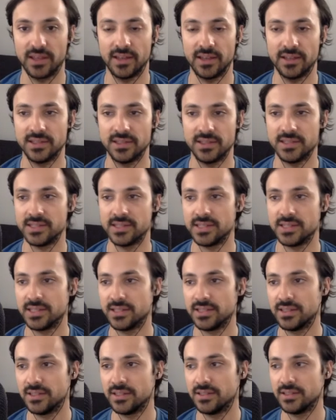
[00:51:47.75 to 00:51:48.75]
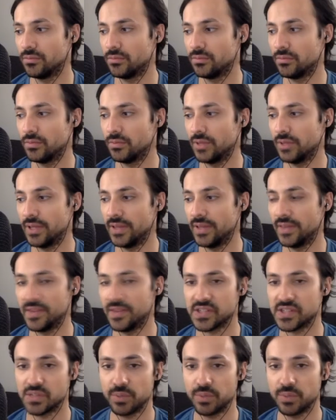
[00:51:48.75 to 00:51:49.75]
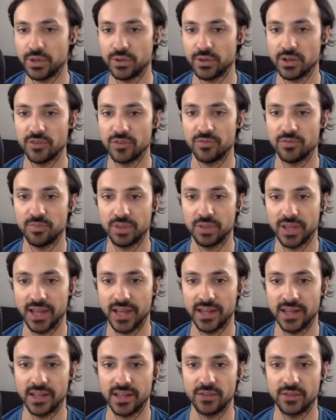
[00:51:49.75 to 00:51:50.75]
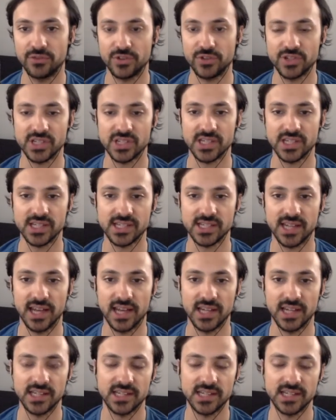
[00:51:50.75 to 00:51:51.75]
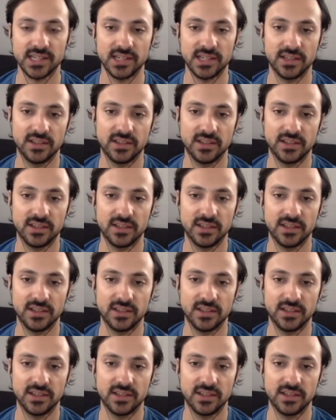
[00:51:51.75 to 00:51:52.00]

And in the spirit of planning for success,